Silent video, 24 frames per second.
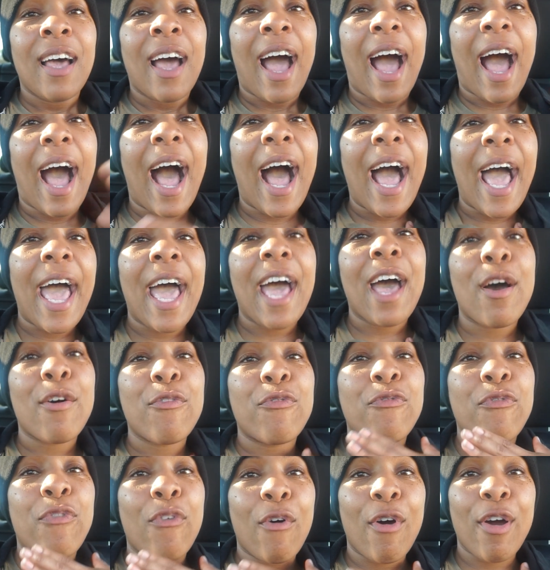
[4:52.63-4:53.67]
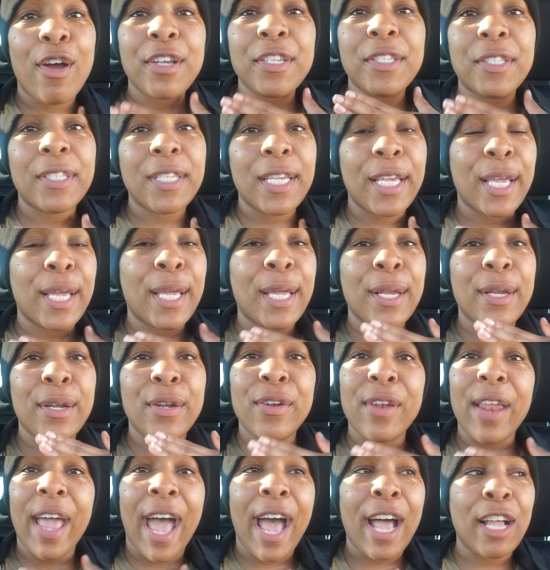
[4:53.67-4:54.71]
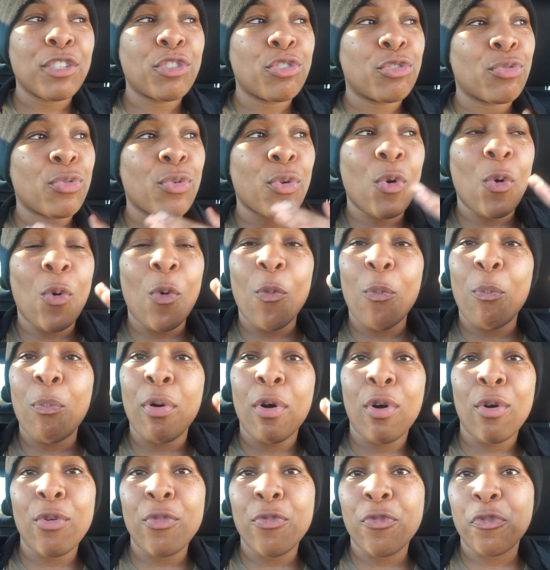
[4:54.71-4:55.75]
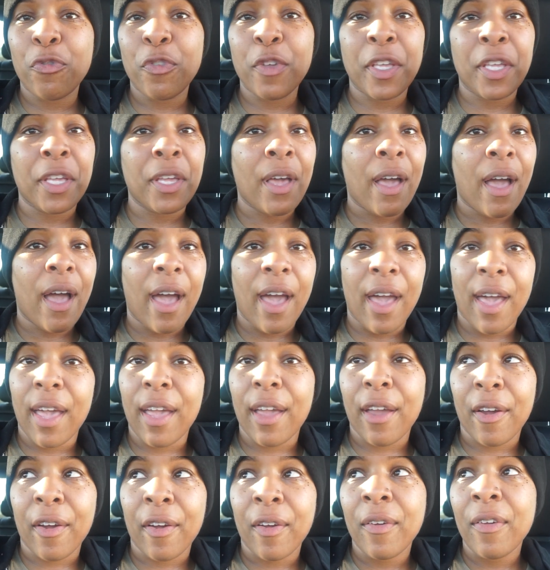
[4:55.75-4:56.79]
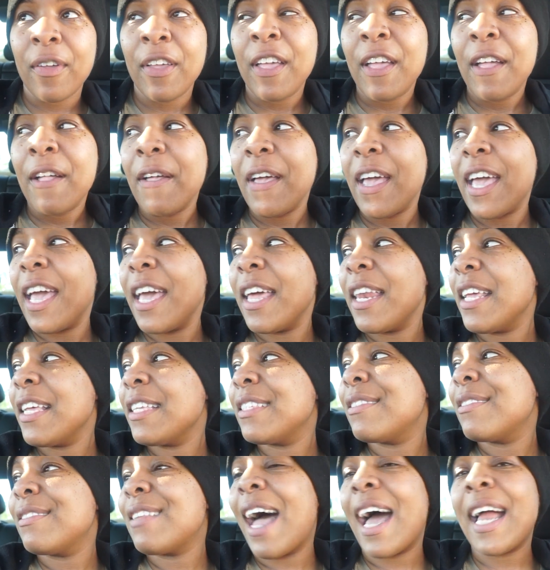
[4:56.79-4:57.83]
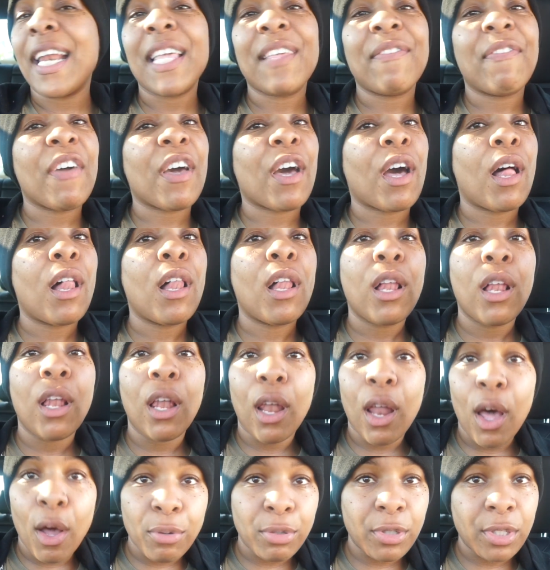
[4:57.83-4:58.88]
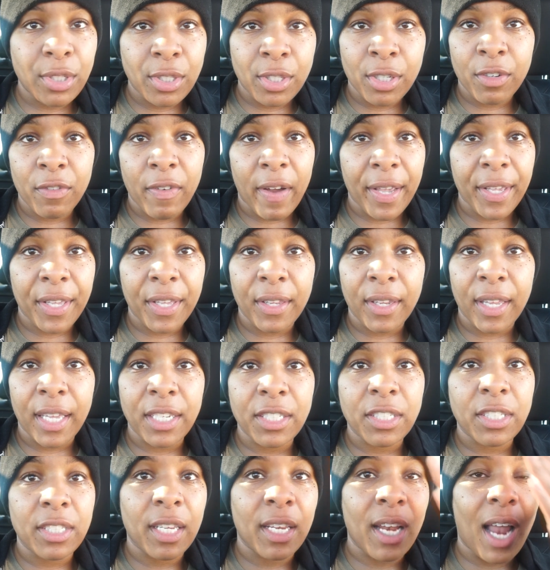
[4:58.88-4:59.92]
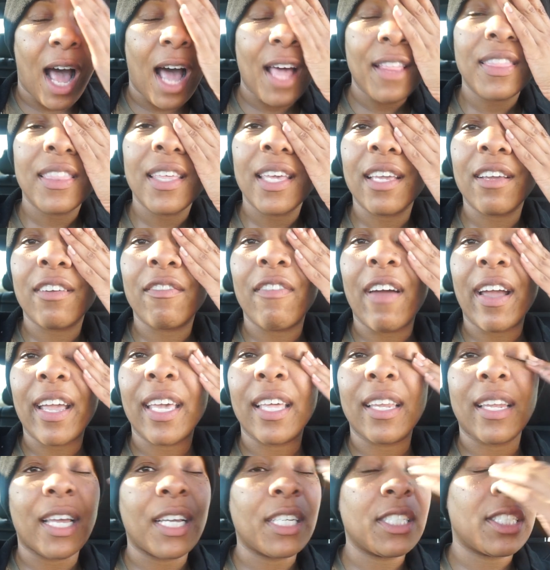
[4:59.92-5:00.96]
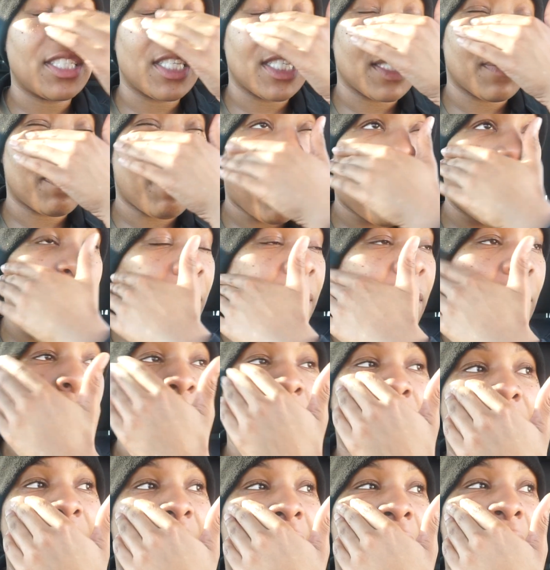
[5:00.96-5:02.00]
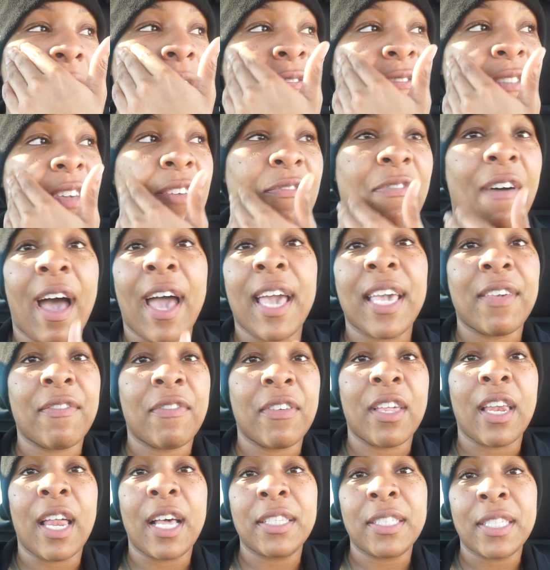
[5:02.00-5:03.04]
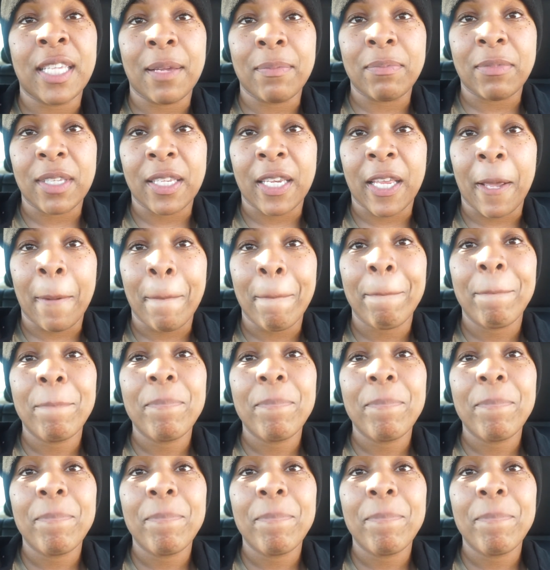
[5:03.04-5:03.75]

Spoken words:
I have 4C natural poofy hair. it is not even close to regulation. I think regulations probably would laugh if I even attempted it.